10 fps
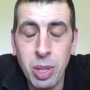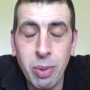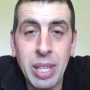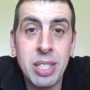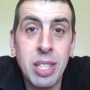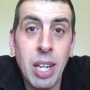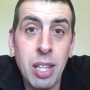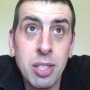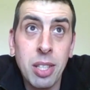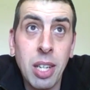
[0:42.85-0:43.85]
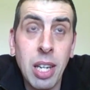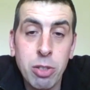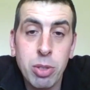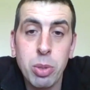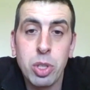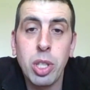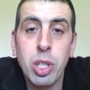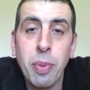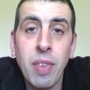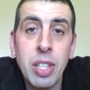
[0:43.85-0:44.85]
is as an electrical
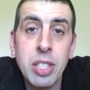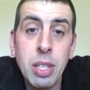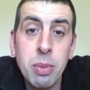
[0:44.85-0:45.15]
supervisor.